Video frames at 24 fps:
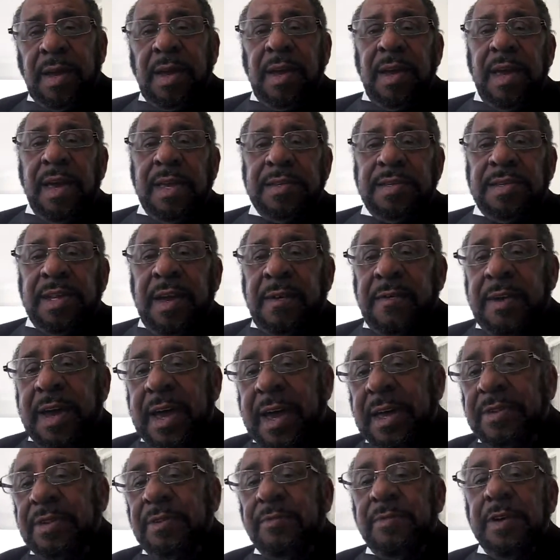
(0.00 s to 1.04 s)
He's never
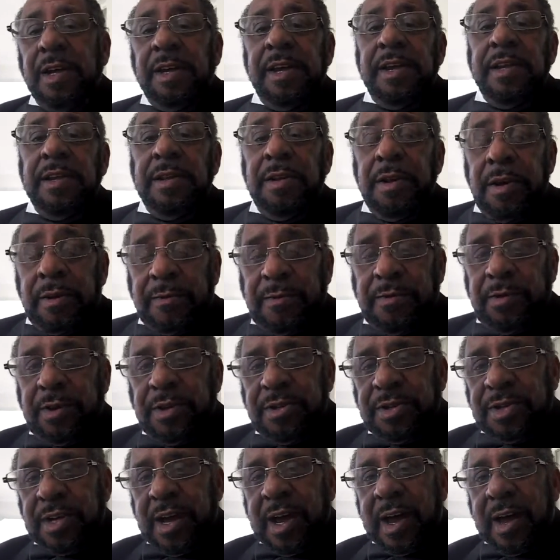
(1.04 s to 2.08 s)
had to really look for a
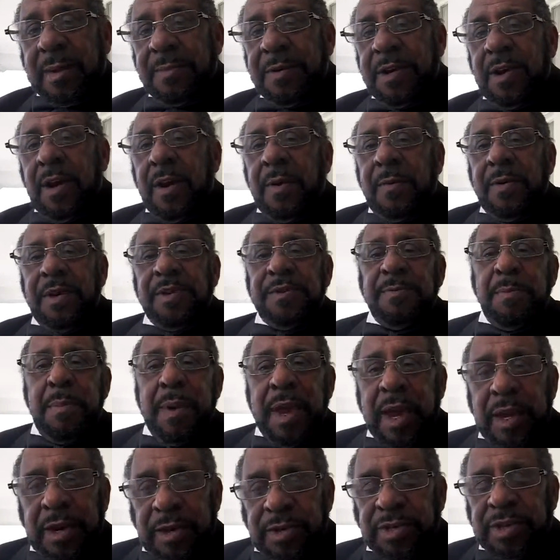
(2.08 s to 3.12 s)
job. He always
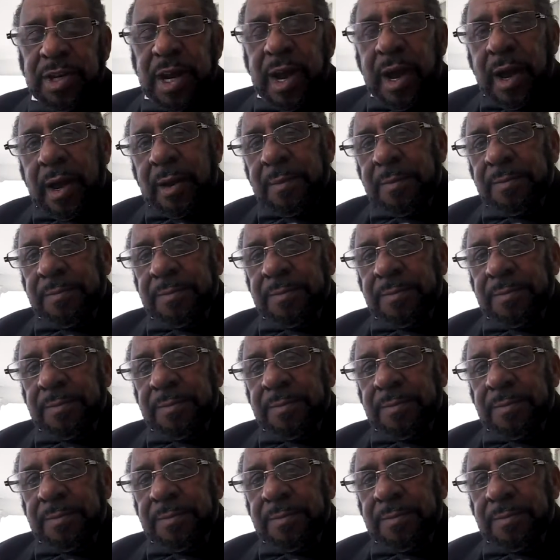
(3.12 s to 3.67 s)
made a job.